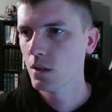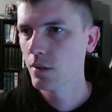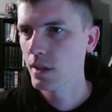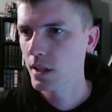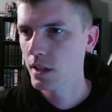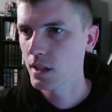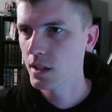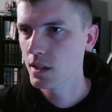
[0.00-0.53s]
I
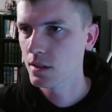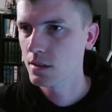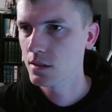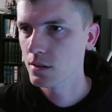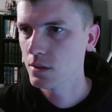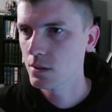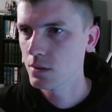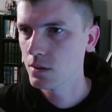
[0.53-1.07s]
needed to
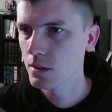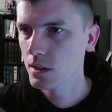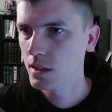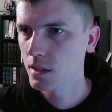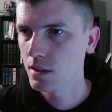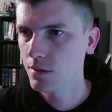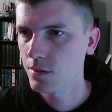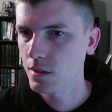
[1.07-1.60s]

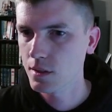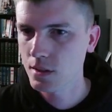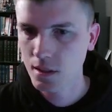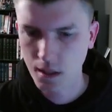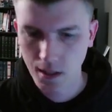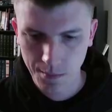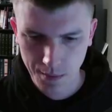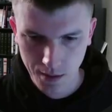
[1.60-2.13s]
have a
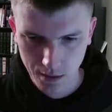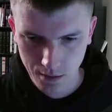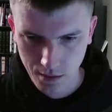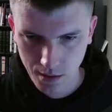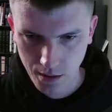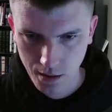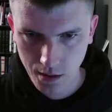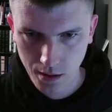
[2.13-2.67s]
tab down
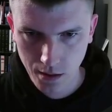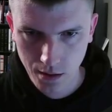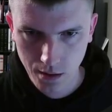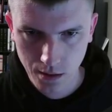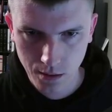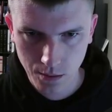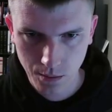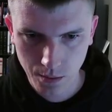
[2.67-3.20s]

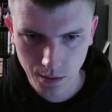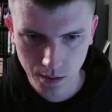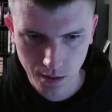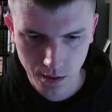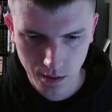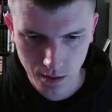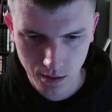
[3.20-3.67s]
here with